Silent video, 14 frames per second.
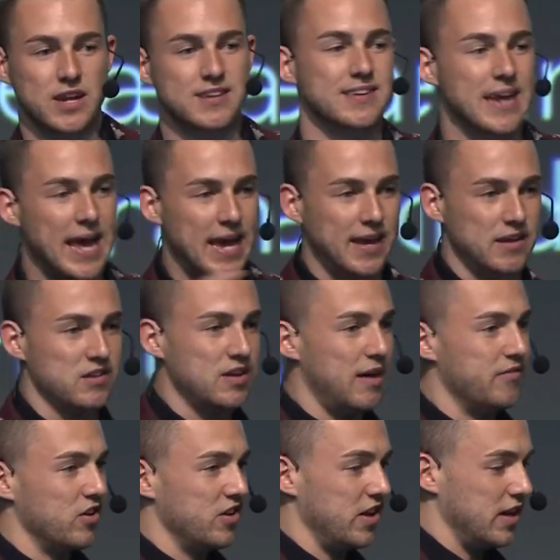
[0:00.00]
it's an and
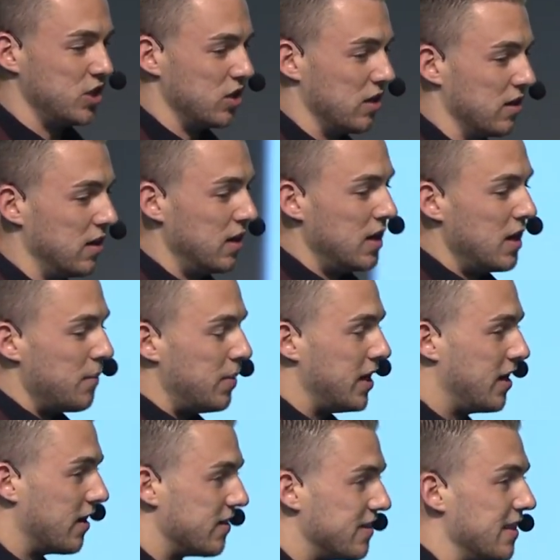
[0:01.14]
conversation,
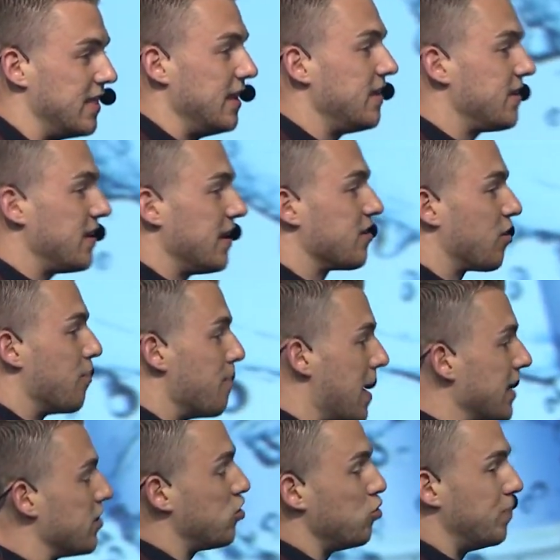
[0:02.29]
because these things are
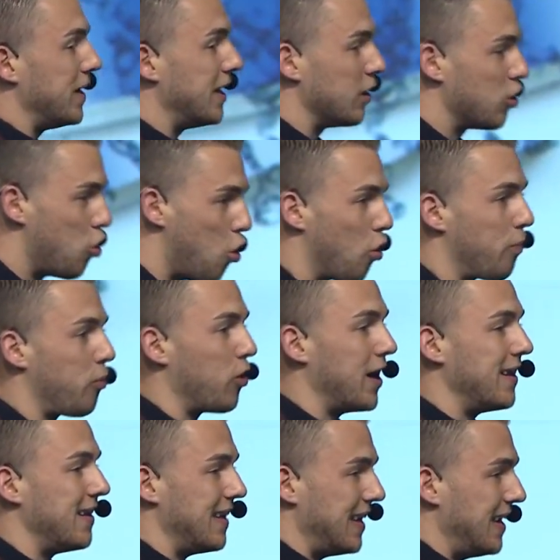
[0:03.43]
meant to be
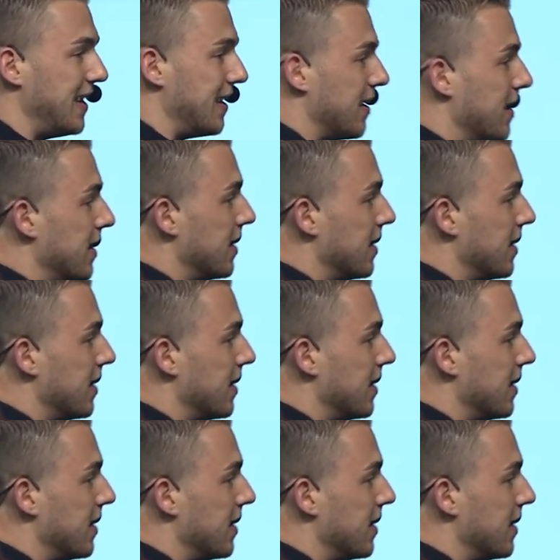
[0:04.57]
incorporated in